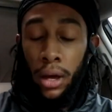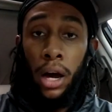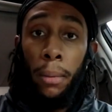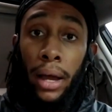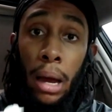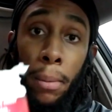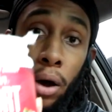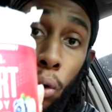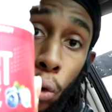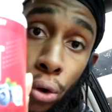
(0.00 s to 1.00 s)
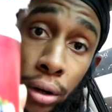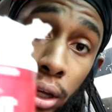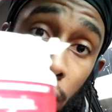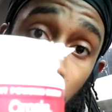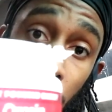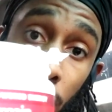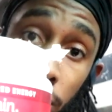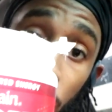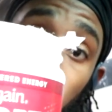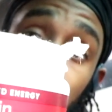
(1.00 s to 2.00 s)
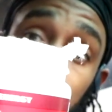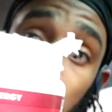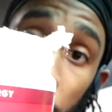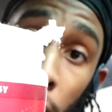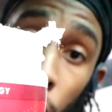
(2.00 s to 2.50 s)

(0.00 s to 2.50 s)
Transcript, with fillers: I got my Orgain, of course. I got my